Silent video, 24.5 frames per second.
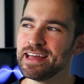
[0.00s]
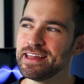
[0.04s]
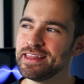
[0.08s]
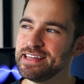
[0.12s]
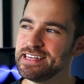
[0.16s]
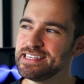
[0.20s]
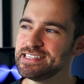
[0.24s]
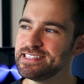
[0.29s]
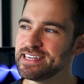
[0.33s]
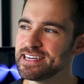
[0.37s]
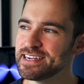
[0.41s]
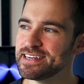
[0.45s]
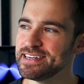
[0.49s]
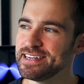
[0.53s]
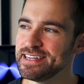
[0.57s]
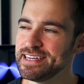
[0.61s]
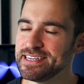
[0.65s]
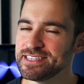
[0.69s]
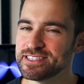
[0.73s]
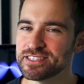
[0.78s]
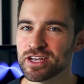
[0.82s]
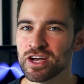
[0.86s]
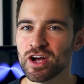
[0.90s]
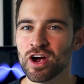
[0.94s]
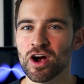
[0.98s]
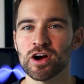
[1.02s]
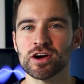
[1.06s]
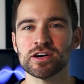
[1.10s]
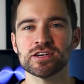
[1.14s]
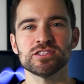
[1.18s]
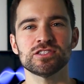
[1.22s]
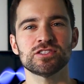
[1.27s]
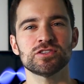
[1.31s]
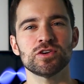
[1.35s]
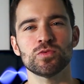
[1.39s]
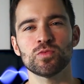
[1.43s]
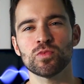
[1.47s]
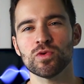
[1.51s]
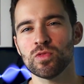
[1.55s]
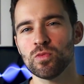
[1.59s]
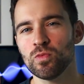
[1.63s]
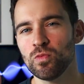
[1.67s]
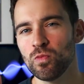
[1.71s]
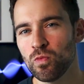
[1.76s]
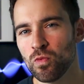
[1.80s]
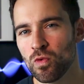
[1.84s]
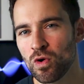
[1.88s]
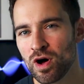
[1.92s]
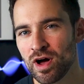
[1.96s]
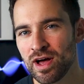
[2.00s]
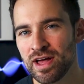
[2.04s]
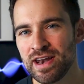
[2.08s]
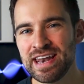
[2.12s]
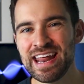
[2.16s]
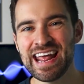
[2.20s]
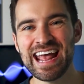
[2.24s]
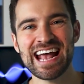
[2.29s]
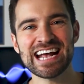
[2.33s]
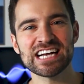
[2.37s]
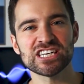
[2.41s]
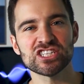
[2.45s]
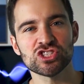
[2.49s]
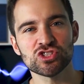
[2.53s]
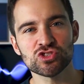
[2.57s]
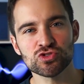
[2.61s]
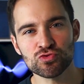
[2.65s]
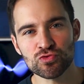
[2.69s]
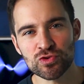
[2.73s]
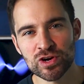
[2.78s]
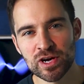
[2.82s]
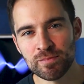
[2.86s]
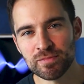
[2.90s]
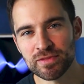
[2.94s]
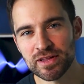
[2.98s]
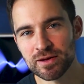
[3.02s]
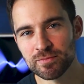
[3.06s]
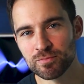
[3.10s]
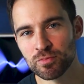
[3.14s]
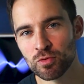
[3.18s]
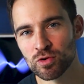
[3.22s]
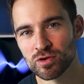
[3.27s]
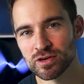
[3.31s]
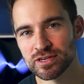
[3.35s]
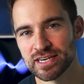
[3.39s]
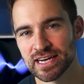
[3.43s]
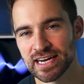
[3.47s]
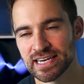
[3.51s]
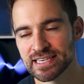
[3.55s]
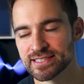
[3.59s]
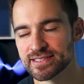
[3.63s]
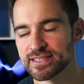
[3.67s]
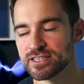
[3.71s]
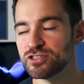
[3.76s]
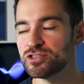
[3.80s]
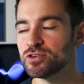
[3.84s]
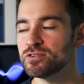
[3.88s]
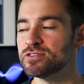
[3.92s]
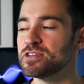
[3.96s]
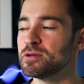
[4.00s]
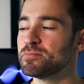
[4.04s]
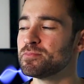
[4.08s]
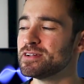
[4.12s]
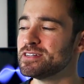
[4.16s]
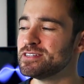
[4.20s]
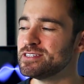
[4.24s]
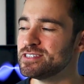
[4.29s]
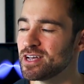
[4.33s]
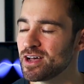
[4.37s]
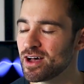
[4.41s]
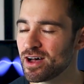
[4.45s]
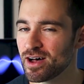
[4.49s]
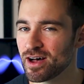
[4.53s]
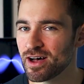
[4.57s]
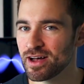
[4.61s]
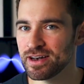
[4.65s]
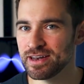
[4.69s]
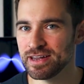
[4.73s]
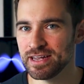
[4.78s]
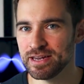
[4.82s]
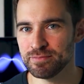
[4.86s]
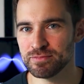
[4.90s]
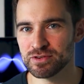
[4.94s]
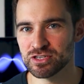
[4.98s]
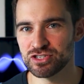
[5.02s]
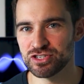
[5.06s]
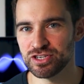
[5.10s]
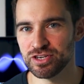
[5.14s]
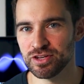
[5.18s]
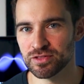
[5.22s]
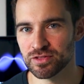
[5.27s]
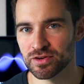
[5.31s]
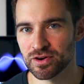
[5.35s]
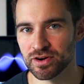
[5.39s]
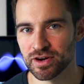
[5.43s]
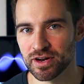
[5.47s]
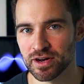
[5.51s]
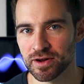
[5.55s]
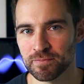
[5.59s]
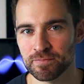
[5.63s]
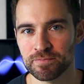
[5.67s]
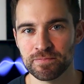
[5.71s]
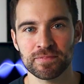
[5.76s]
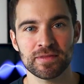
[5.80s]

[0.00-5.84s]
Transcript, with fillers: These techniques are concerned with one extremely important test that shows up a ton in machine learning